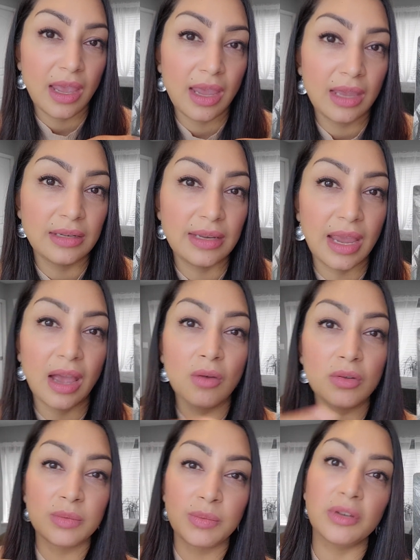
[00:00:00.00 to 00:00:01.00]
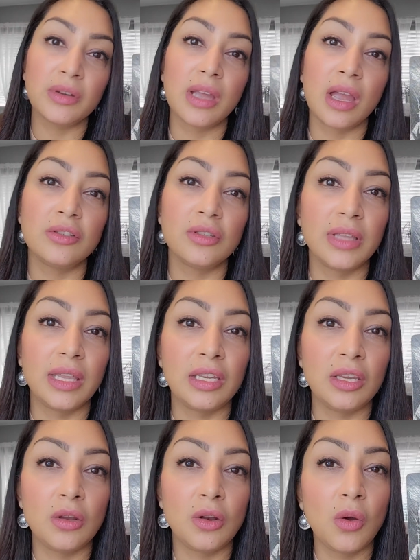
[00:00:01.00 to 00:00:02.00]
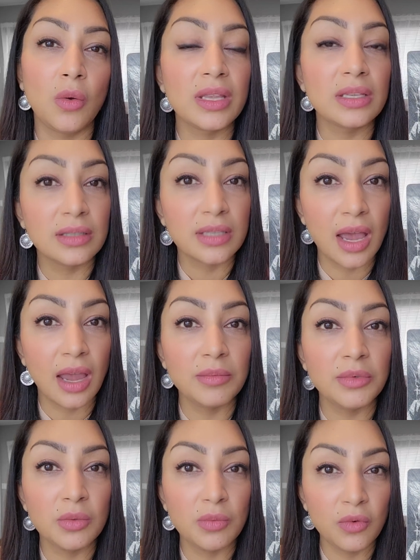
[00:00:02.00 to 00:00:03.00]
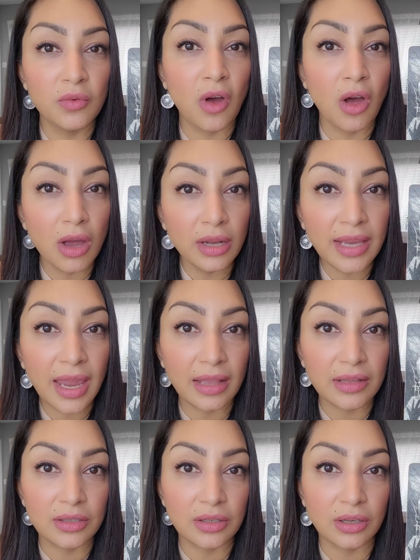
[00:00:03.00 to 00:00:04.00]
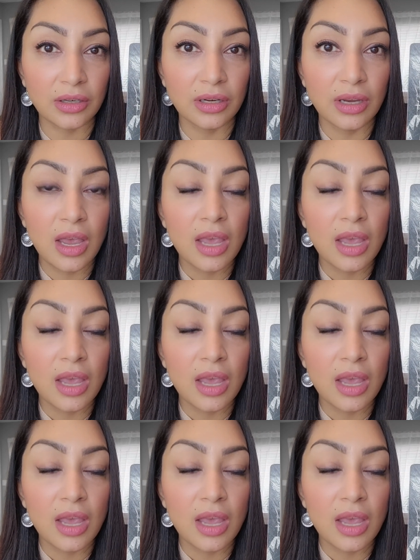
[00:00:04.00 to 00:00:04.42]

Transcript: And now spirit guides are letting you know it's time to move on, Cancer.